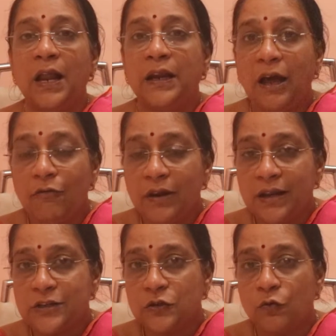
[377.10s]
Now
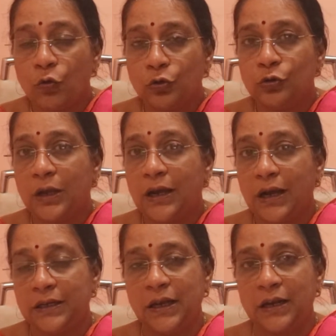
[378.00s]
let's go to the
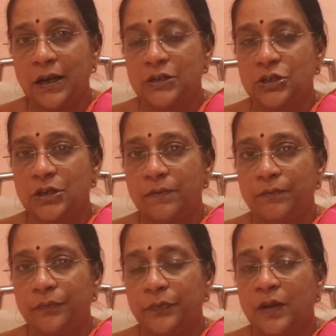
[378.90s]
Kanya
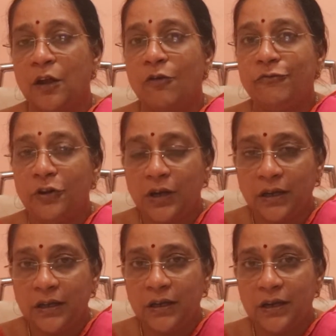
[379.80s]
Rashi. For
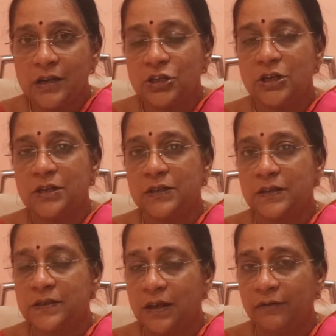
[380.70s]
Kanya Rashi,
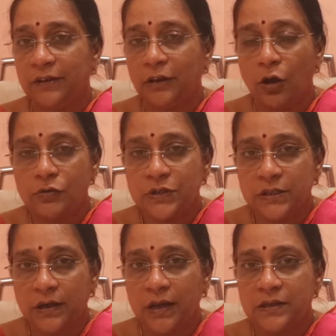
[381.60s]
it's a 7th
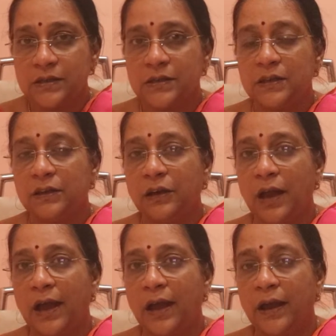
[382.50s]
house transit
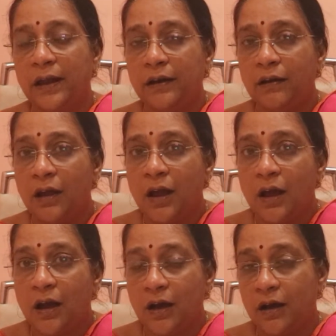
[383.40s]
and
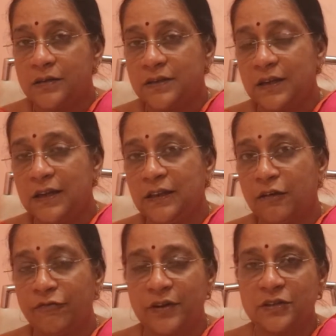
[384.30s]
seeing
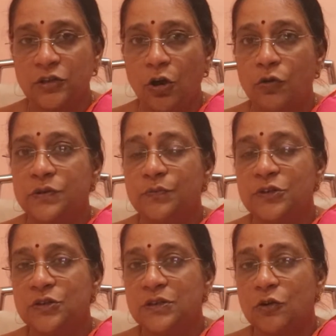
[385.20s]
the 1st house,
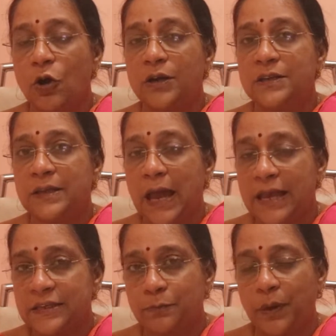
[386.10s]
which is called as the
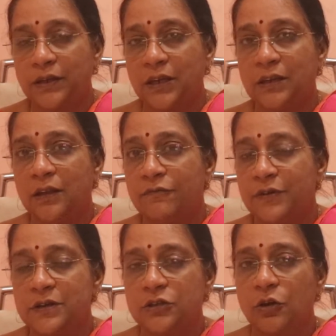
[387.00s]
aspecting the
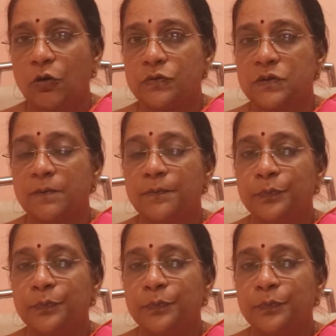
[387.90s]
1st house.